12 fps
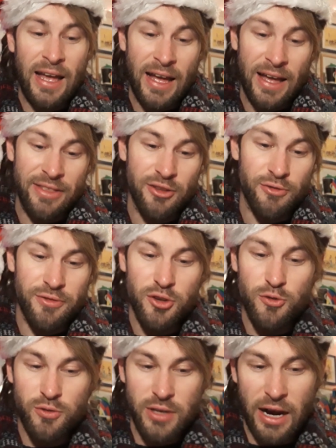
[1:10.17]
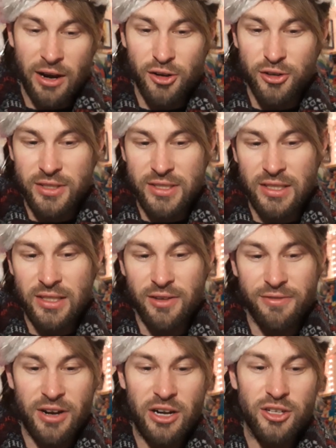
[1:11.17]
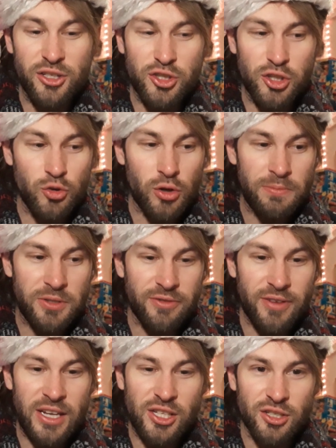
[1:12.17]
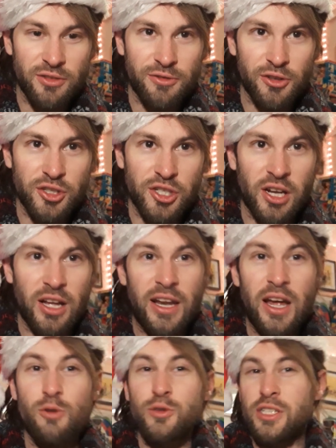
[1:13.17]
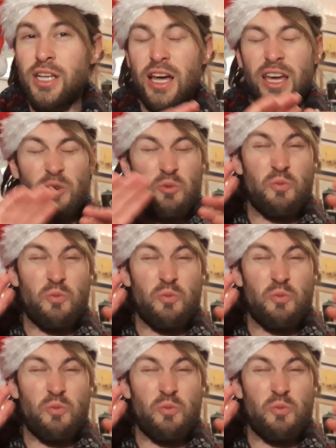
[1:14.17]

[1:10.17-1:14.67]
And the review carried on and said, a very astute observation for a child. And I was like,